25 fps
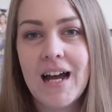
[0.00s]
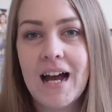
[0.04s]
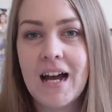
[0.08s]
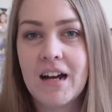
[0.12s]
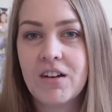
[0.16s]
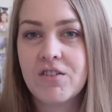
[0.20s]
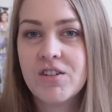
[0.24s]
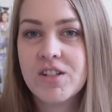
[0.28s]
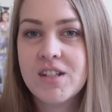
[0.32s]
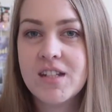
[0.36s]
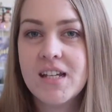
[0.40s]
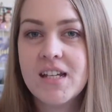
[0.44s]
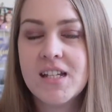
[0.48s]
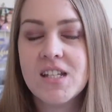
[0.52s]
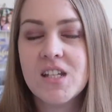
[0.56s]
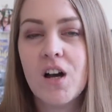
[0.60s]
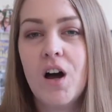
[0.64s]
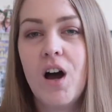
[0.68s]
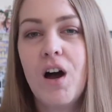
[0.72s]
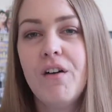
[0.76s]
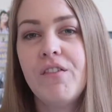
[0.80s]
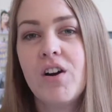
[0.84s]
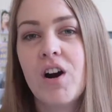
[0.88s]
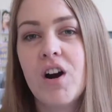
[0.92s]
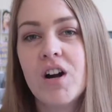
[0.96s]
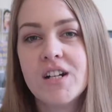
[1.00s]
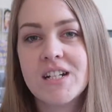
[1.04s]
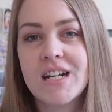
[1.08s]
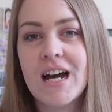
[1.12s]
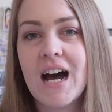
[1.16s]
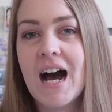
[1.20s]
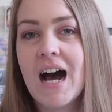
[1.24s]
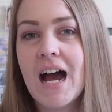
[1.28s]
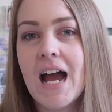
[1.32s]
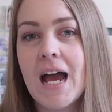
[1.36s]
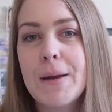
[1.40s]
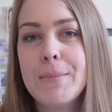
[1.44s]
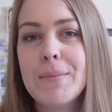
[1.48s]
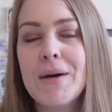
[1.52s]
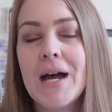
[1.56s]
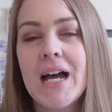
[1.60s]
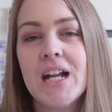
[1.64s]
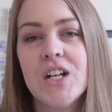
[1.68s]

actresses of our time